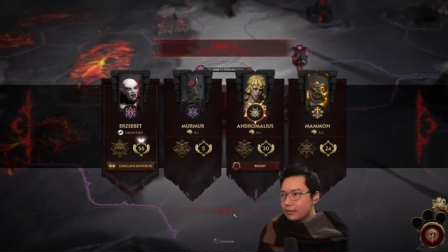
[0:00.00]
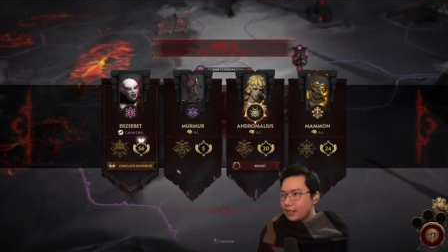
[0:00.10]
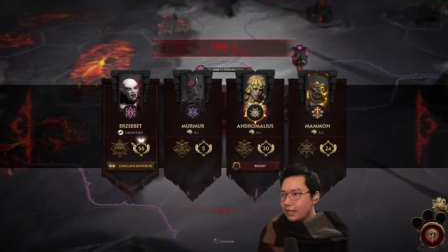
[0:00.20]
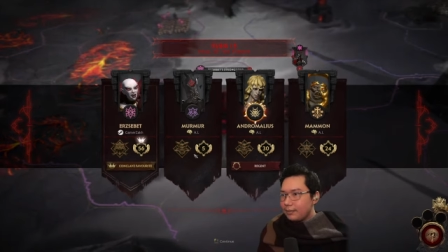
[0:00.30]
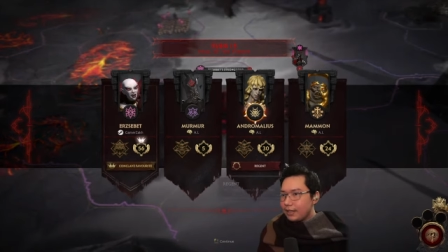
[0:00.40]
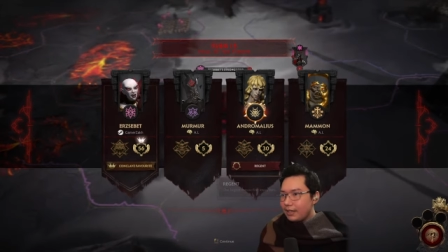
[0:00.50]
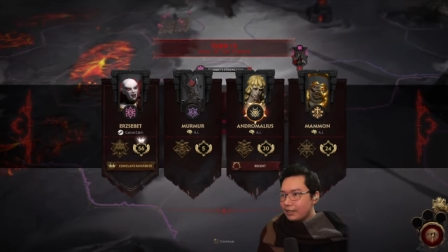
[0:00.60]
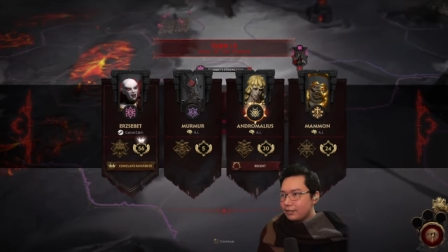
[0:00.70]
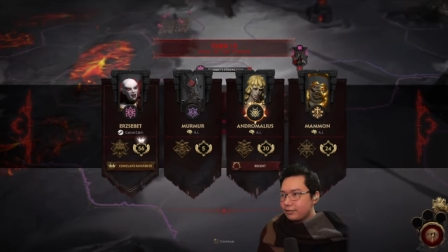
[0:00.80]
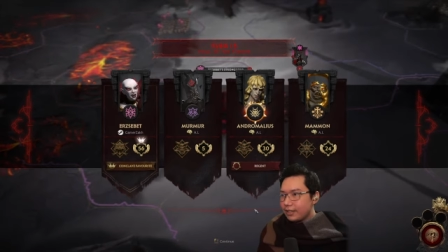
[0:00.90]
I'm the
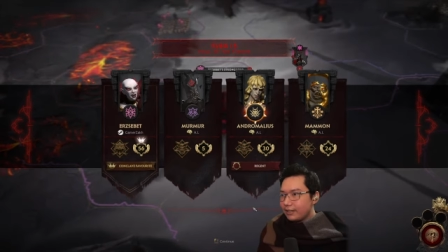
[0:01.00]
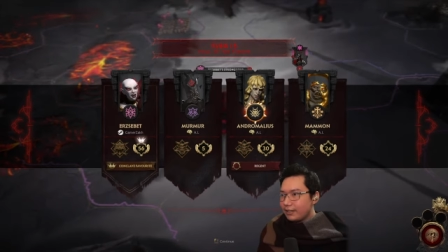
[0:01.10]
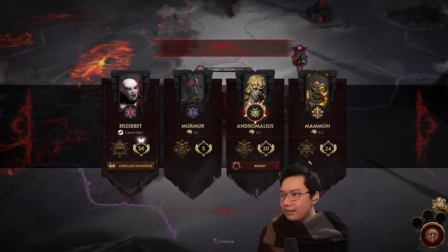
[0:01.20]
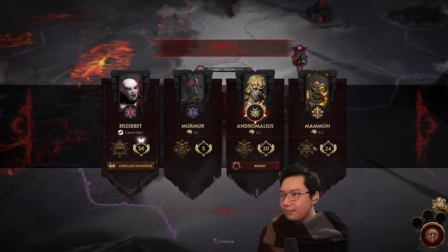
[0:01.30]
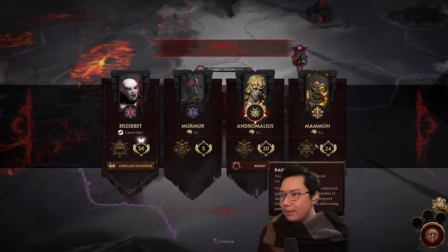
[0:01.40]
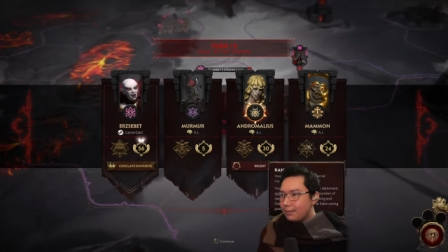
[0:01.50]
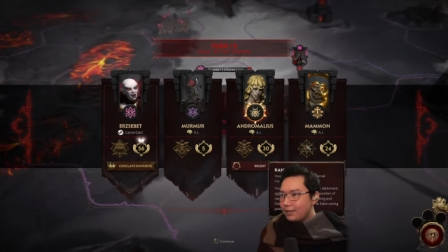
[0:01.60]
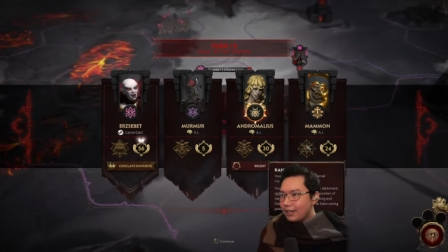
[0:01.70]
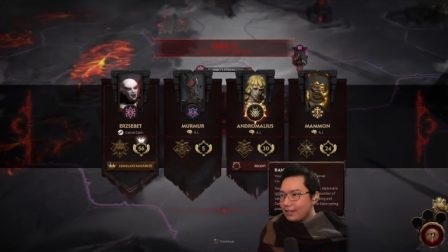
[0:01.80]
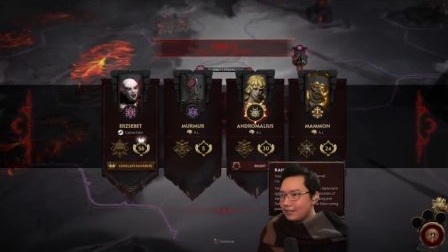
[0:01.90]
highest ranking.
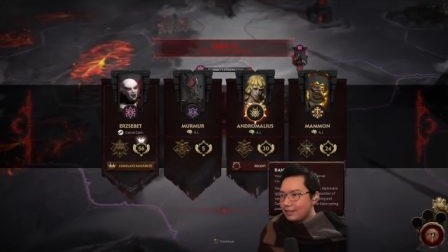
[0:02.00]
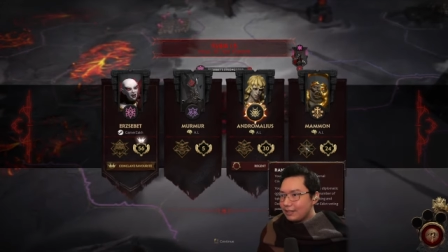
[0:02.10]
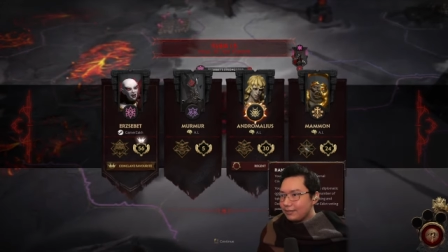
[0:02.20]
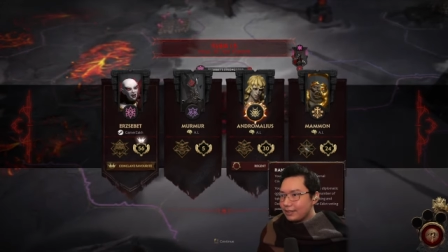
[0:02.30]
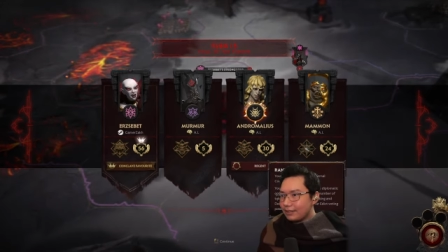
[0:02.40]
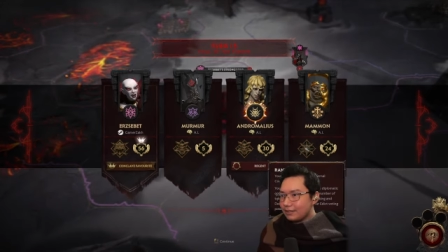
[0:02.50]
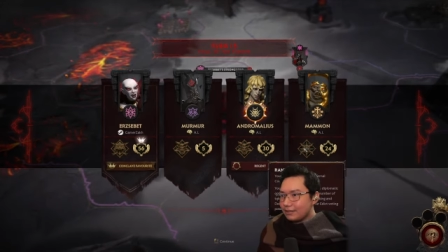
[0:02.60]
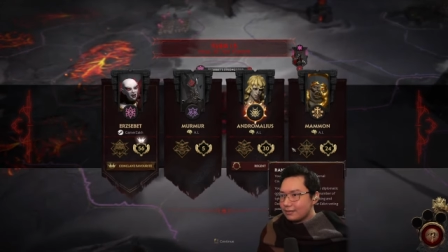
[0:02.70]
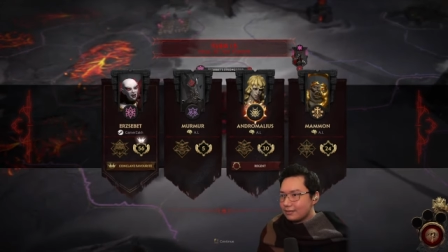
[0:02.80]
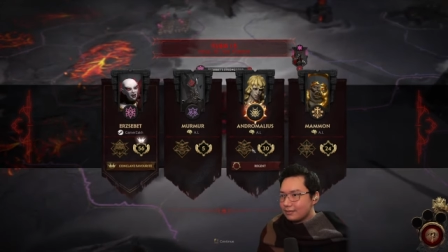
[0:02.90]
Mammon hasn't even
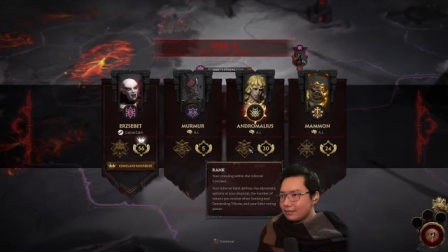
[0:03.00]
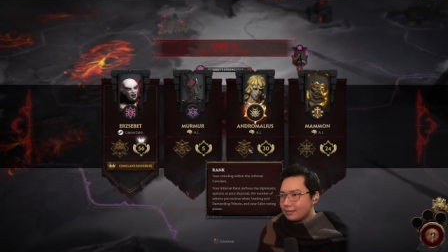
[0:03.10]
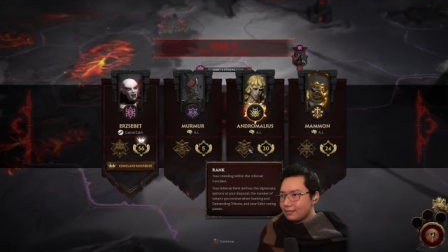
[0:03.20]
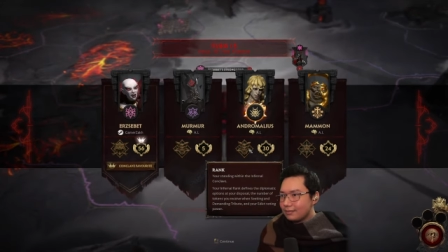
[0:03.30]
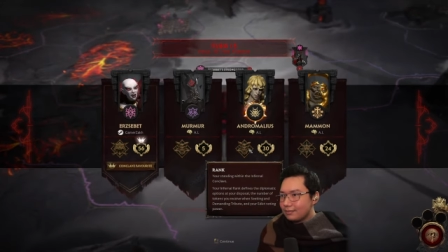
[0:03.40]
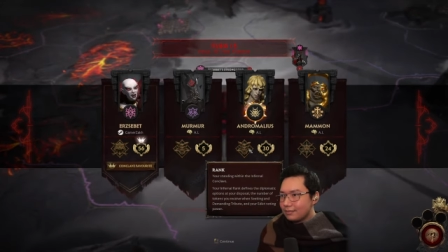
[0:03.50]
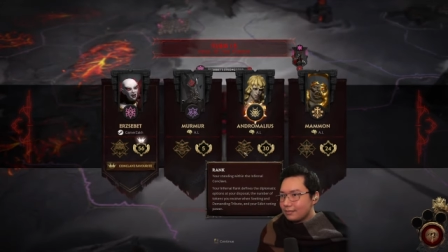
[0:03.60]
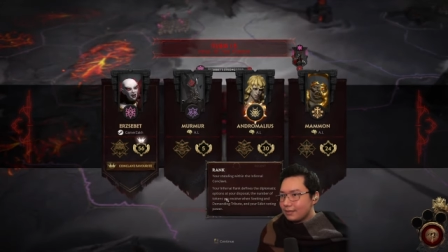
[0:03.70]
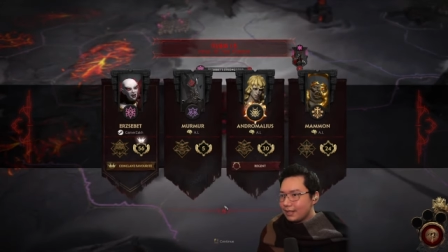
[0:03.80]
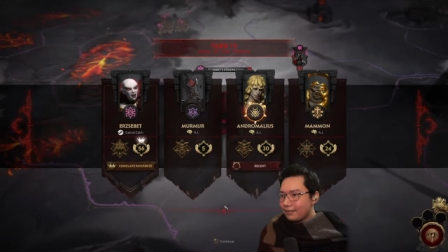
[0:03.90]

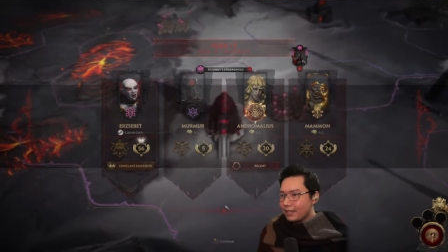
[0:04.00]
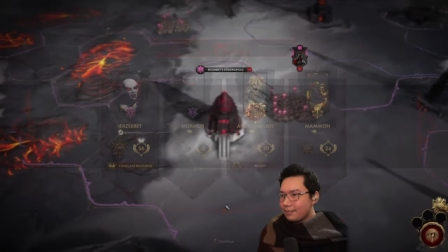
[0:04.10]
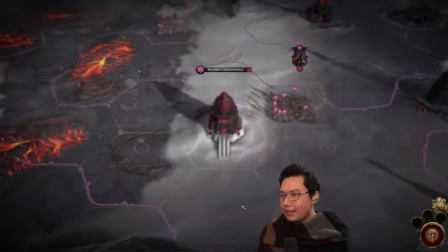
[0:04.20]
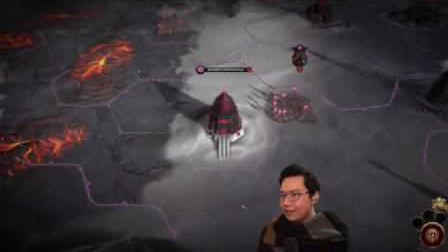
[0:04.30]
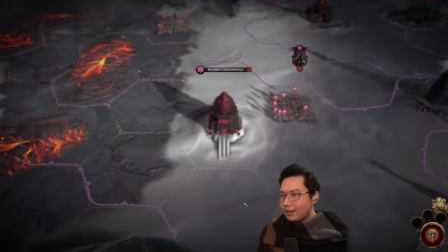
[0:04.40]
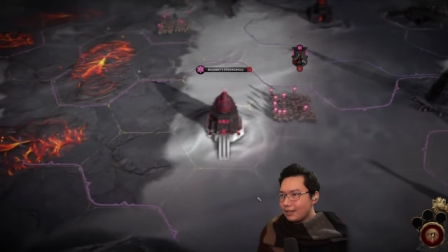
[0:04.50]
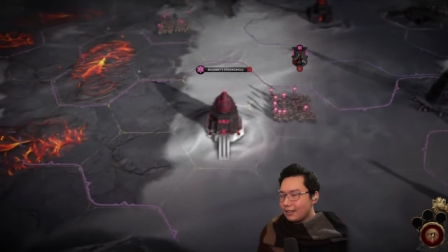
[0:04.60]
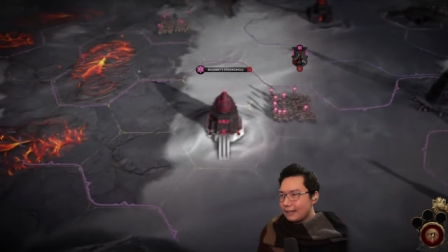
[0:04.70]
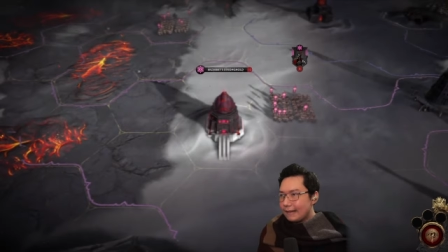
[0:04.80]
leveled up at all.